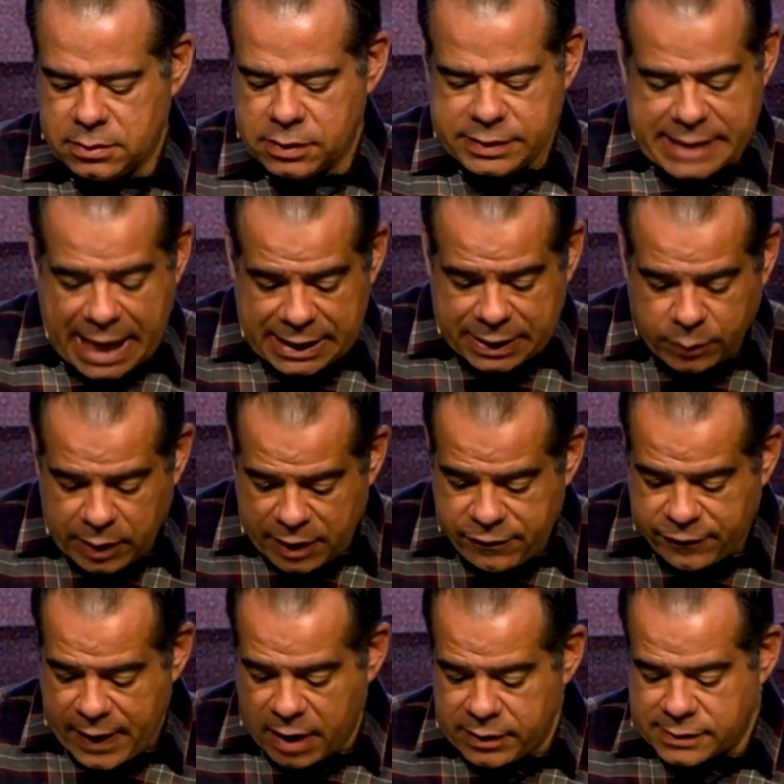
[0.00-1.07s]
Sadly, what I've
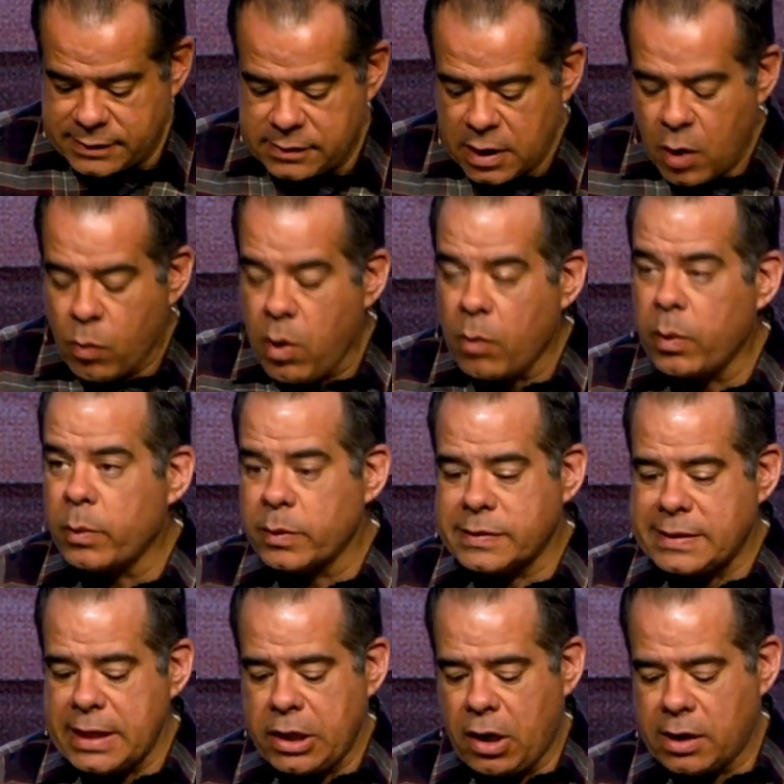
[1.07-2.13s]
found is what we will
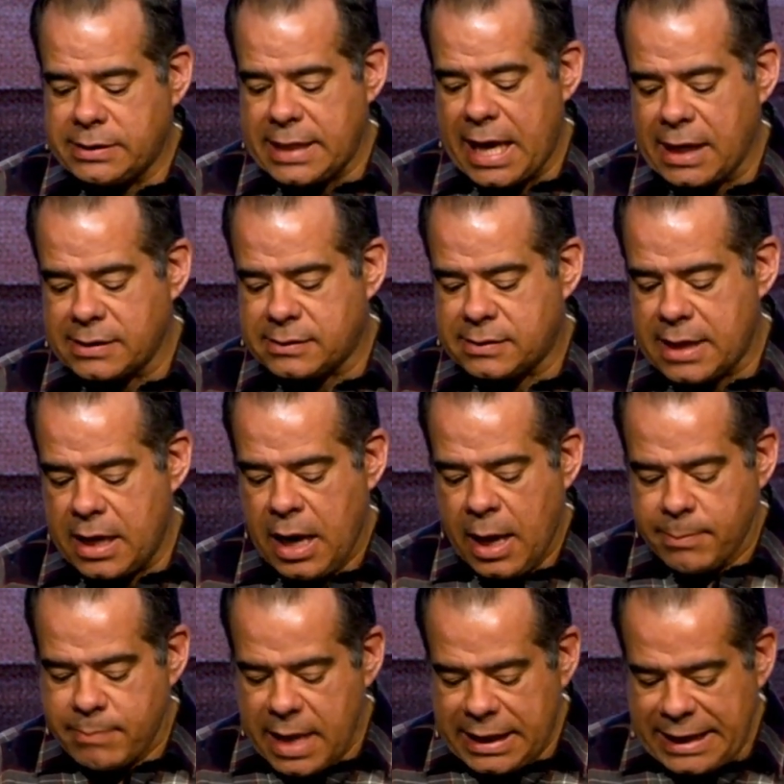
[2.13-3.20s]
see in our text
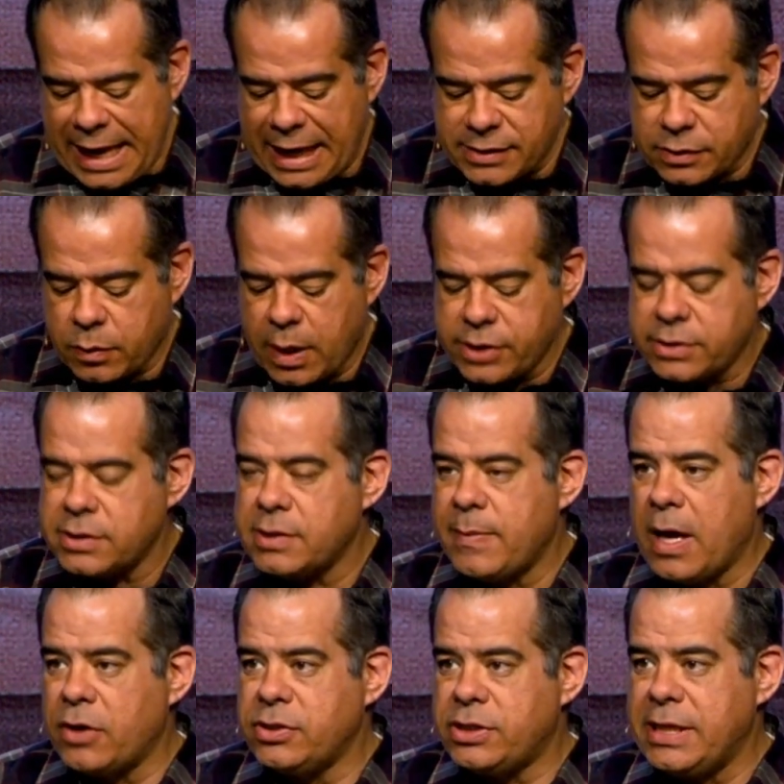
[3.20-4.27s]
that many ask questions
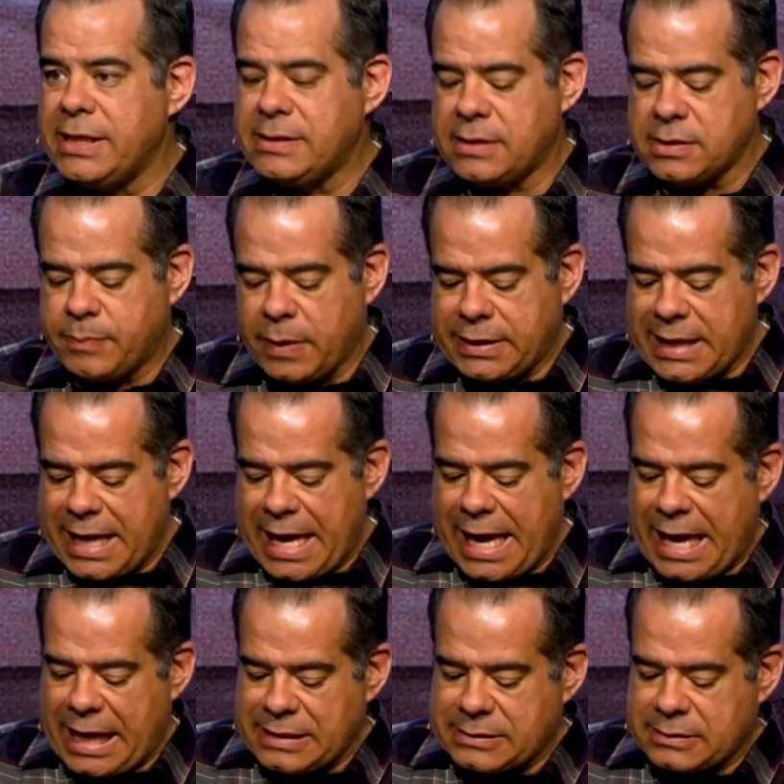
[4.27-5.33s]
about Jesus, but they
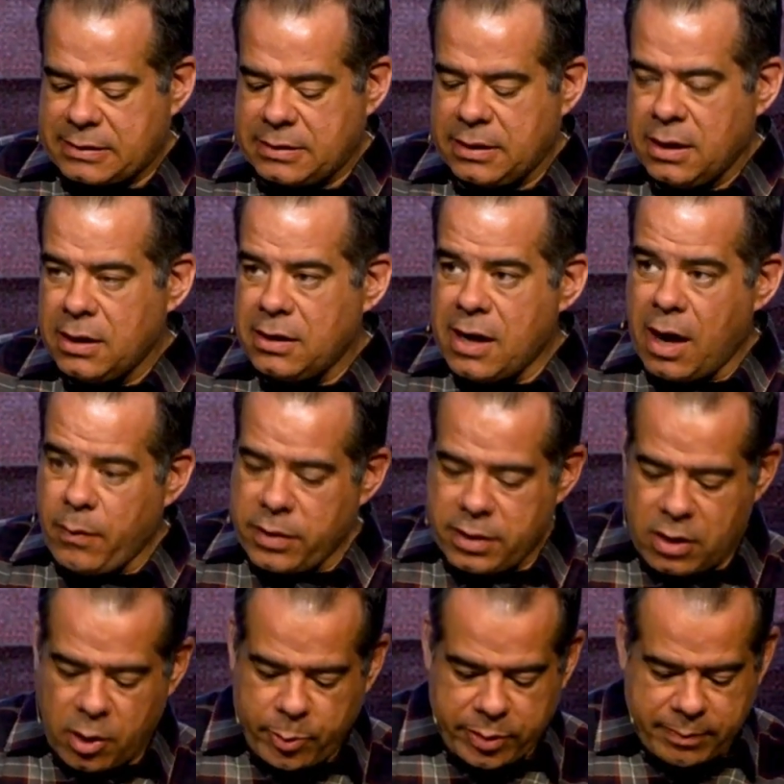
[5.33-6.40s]
ask not with
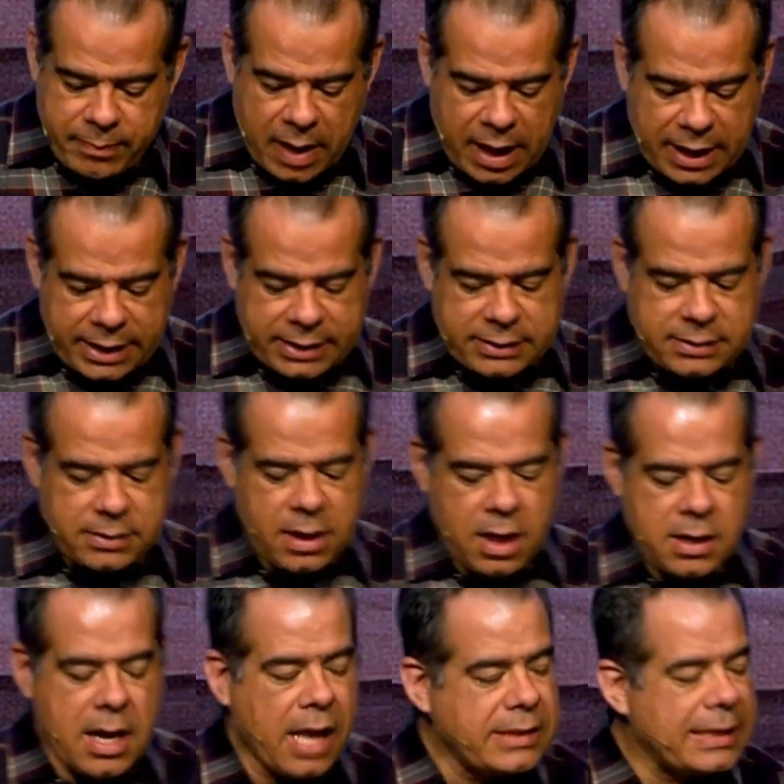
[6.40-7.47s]
an open mind,
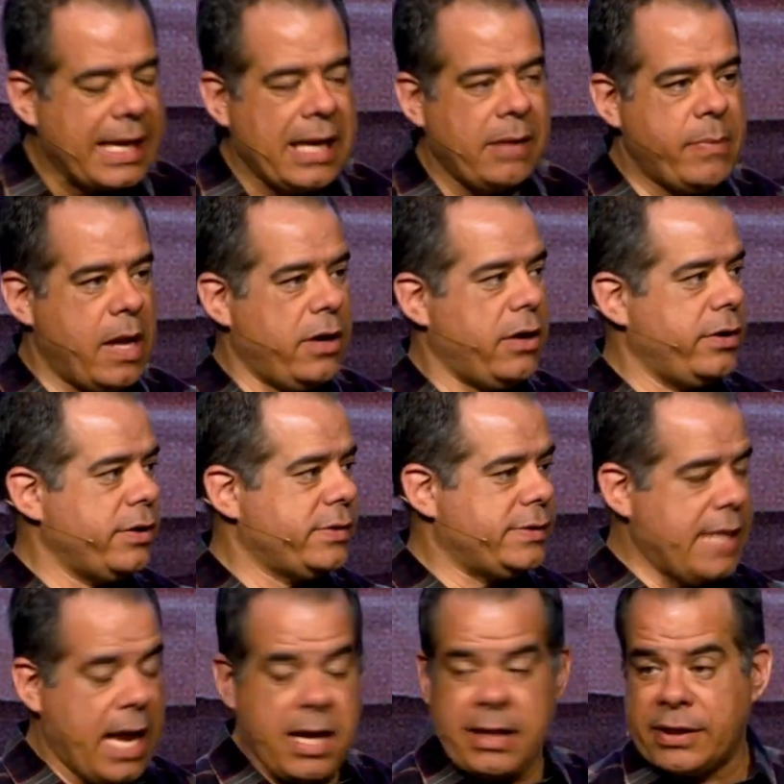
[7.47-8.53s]
not to gain a better
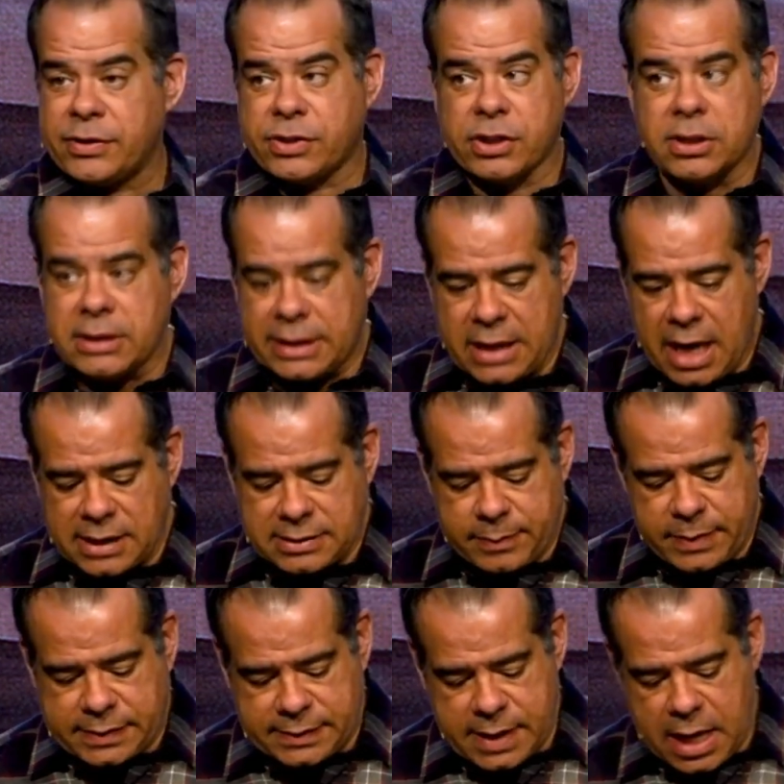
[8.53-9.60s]
understanding, and certainly not to
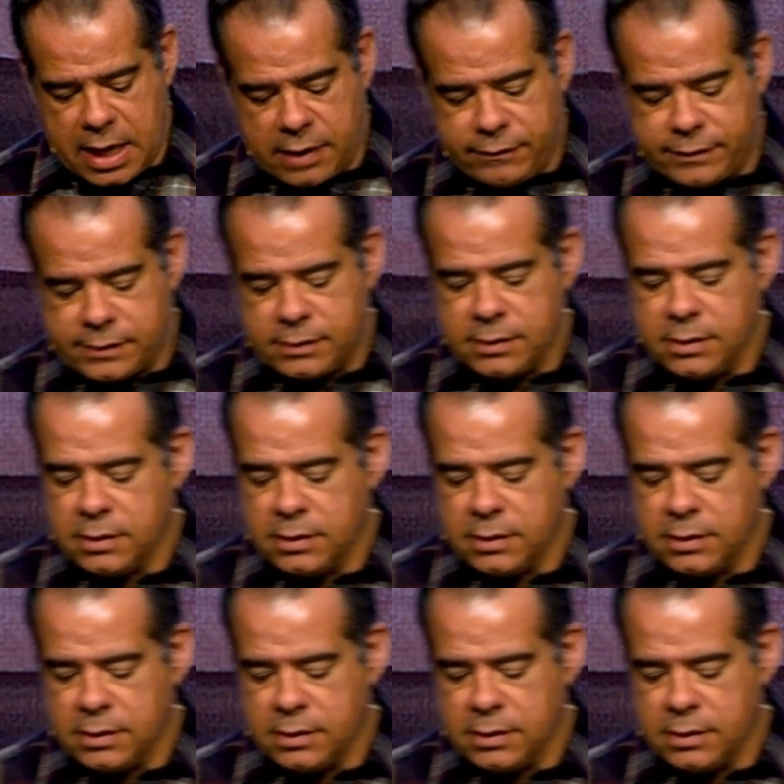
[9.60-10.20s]
be saved.